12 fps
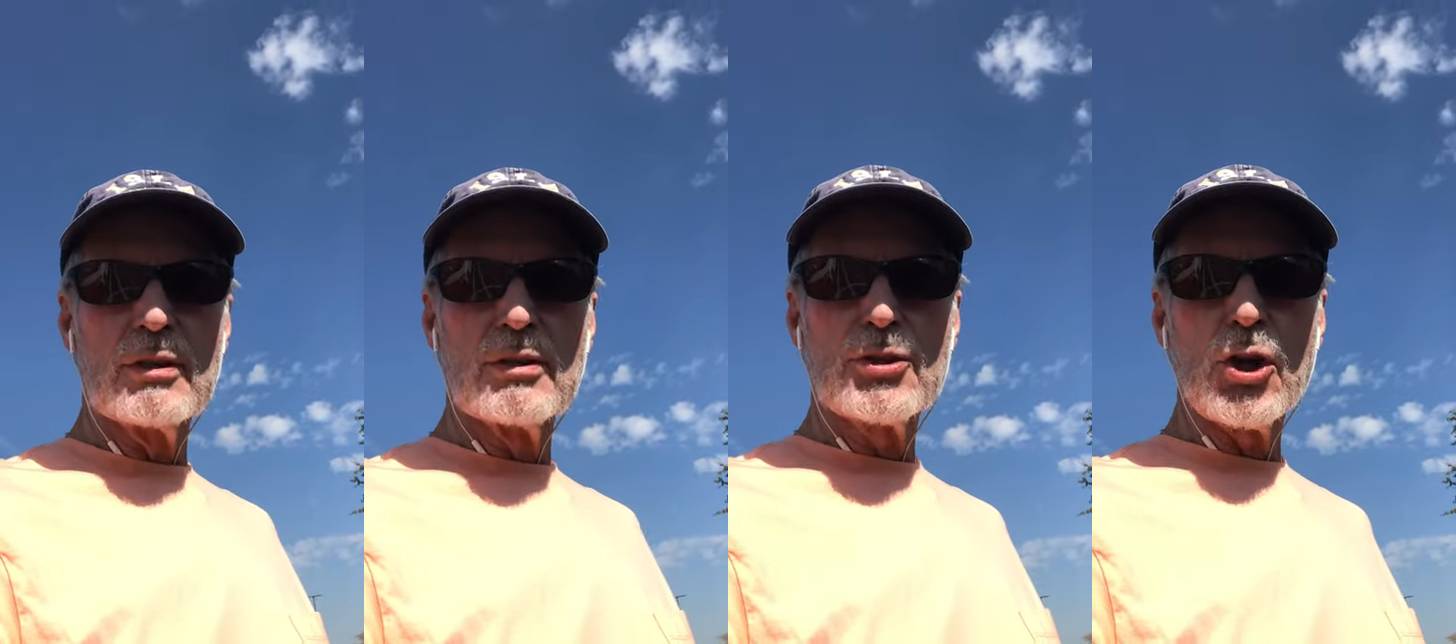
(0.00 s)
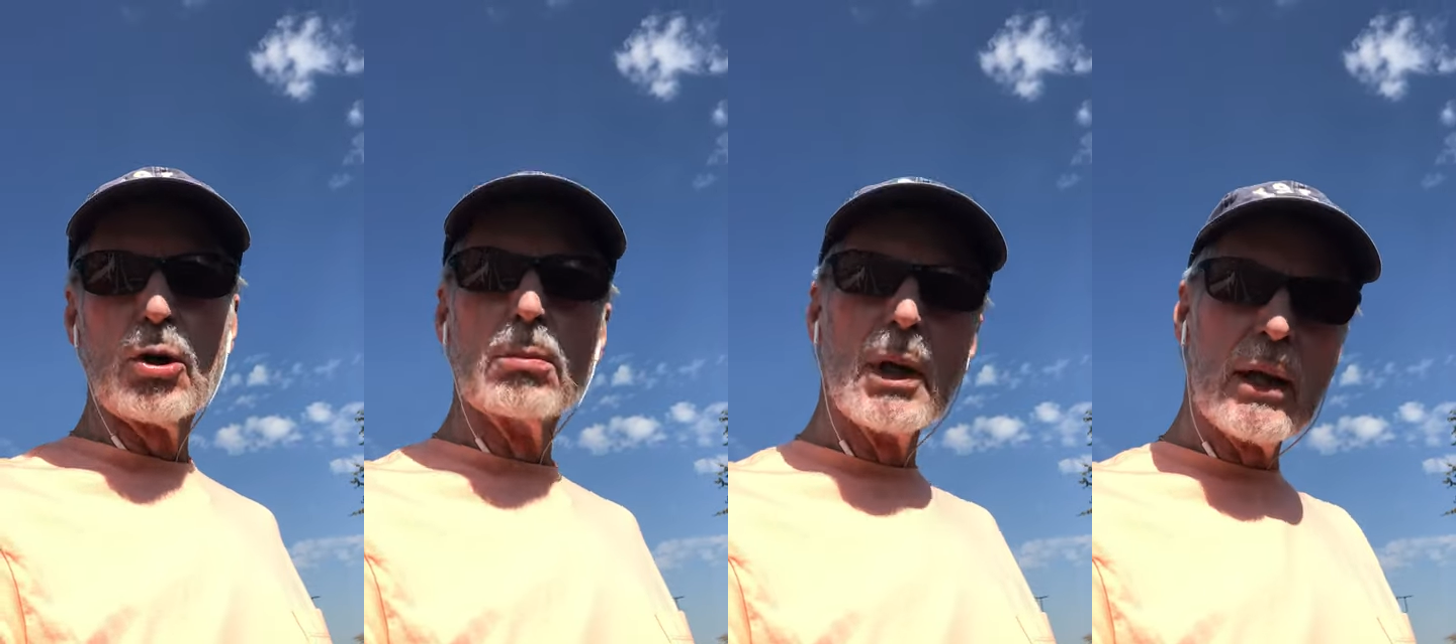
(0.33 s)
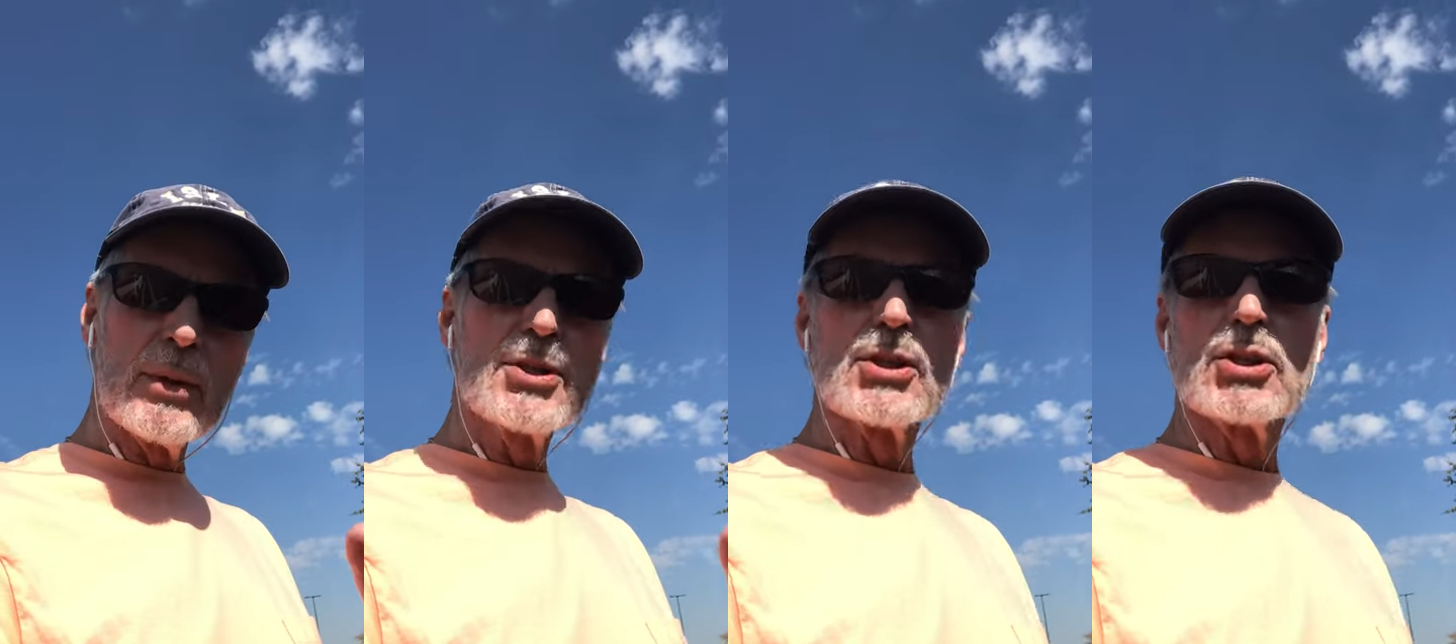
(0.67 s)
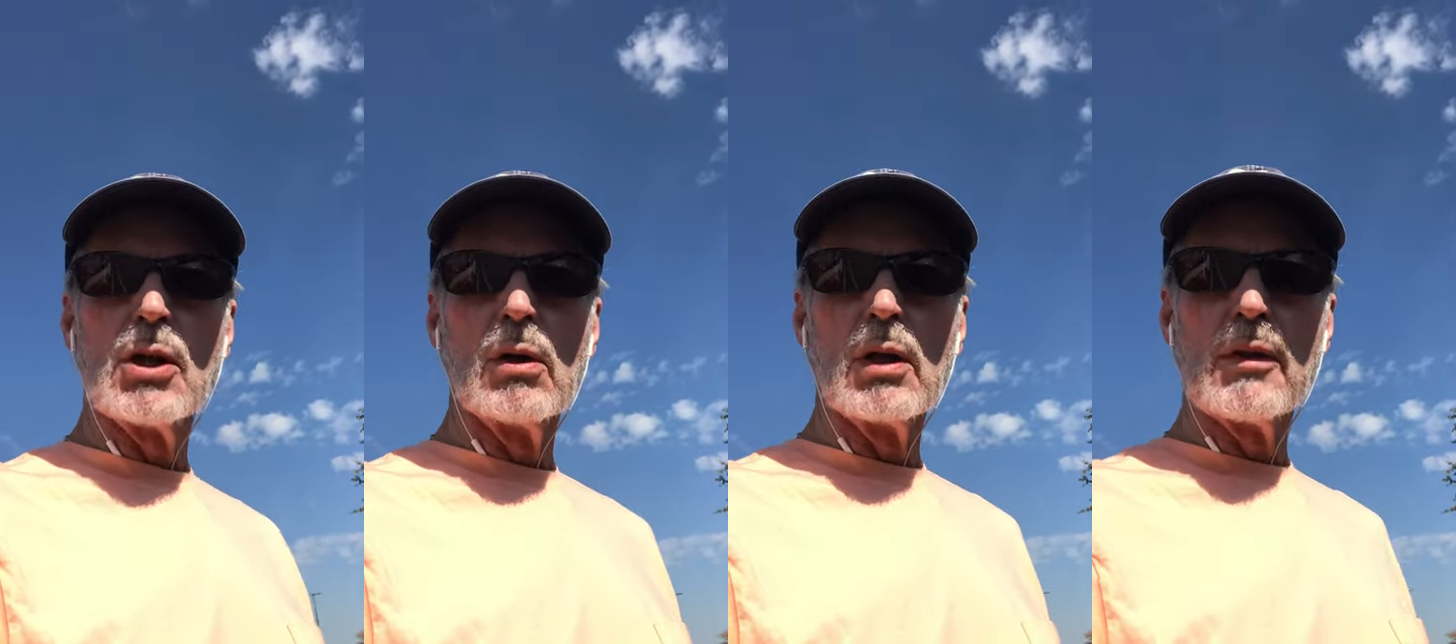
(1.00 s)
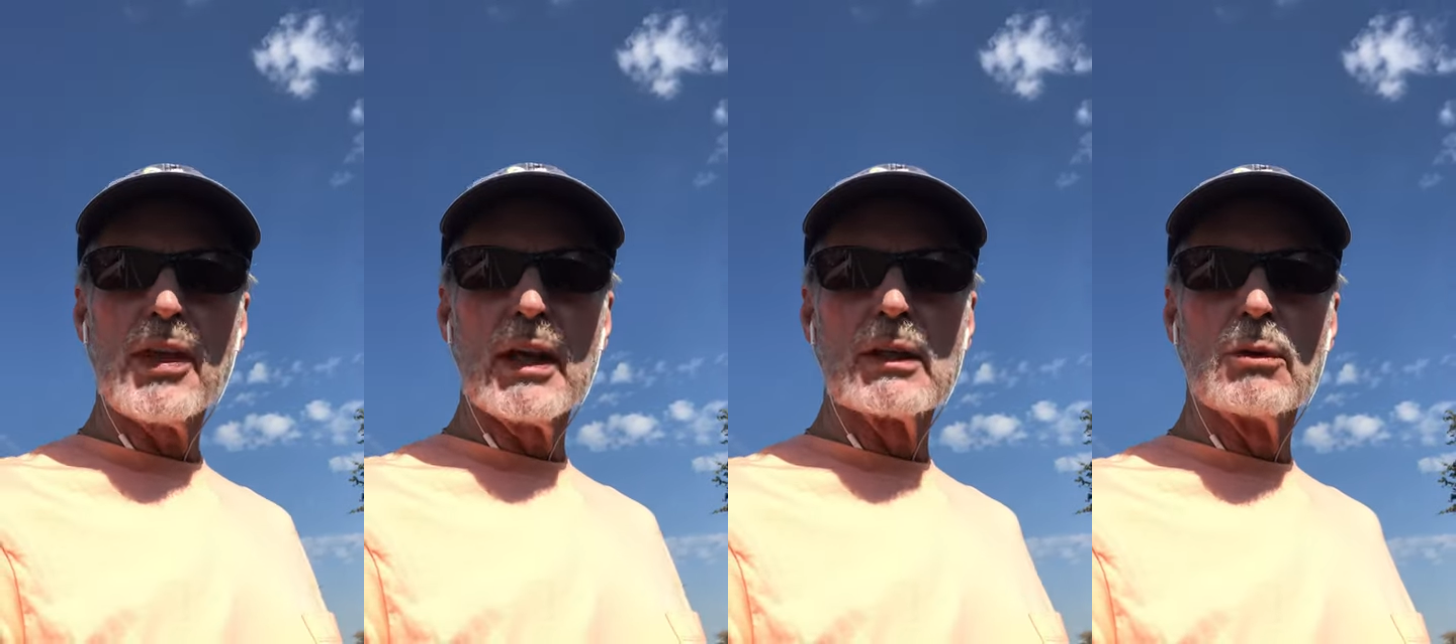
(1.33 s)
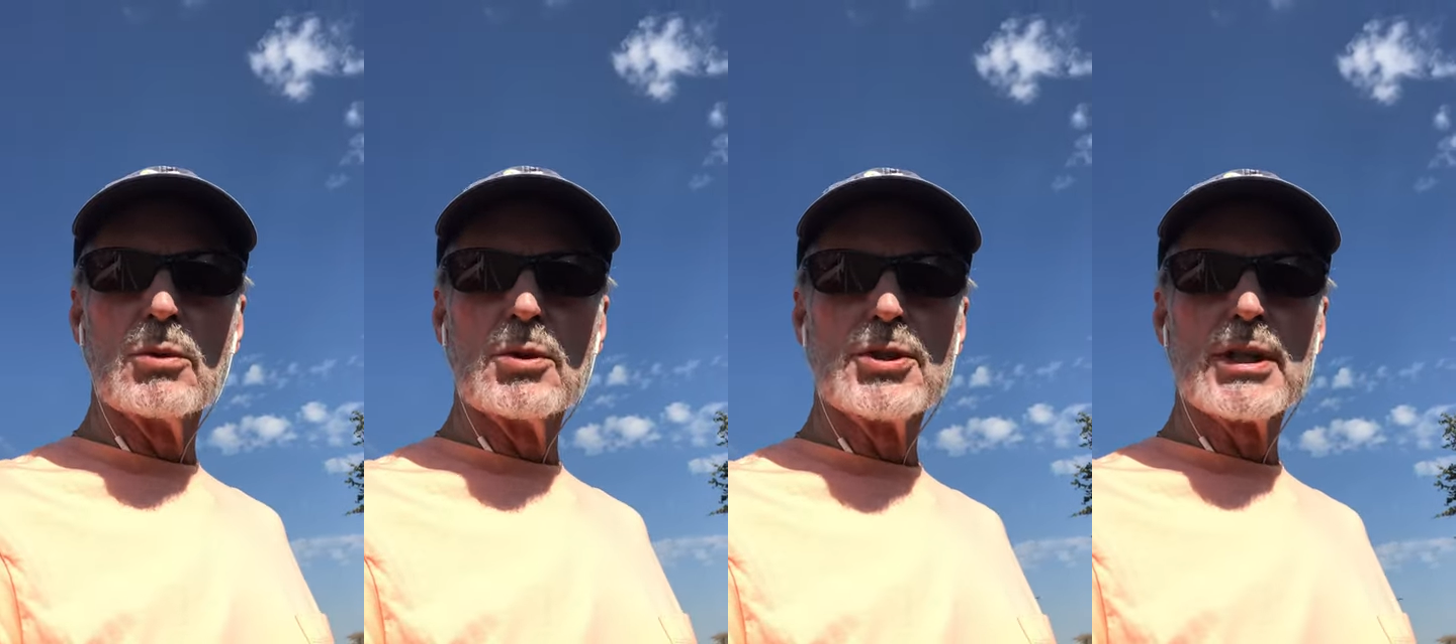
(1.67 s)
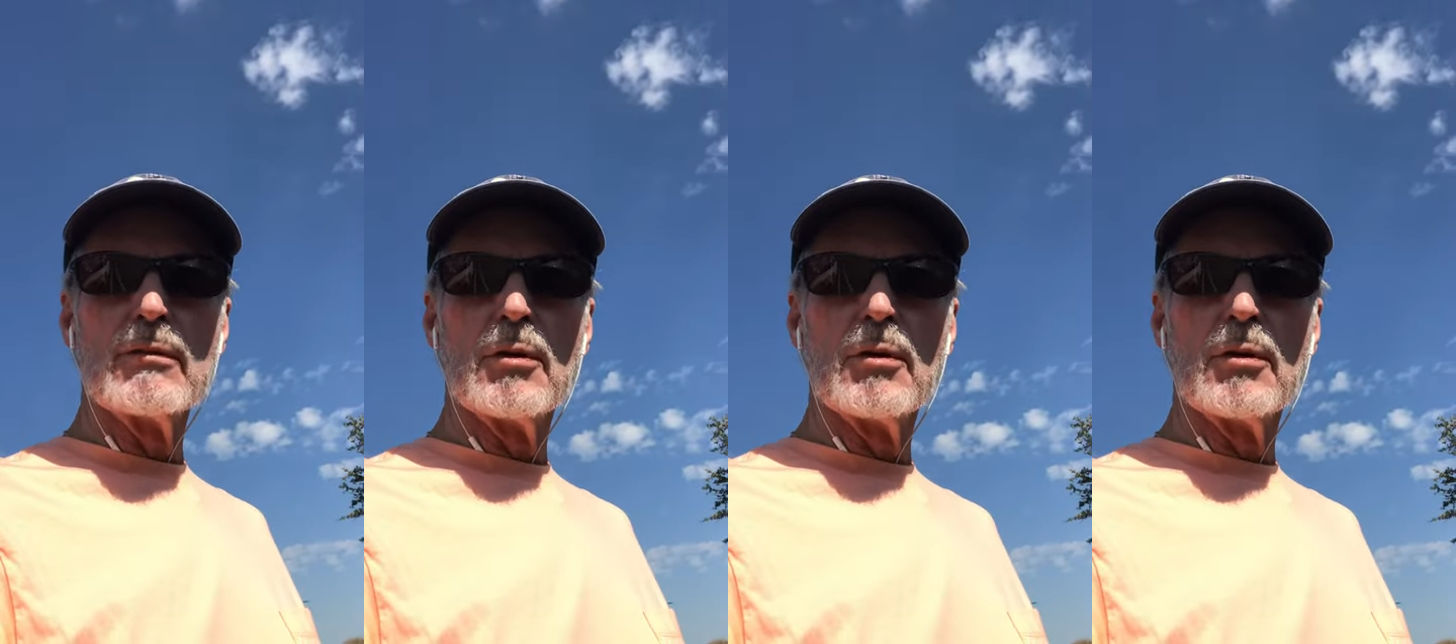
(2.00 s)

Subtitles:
Term limits is the only thing that will save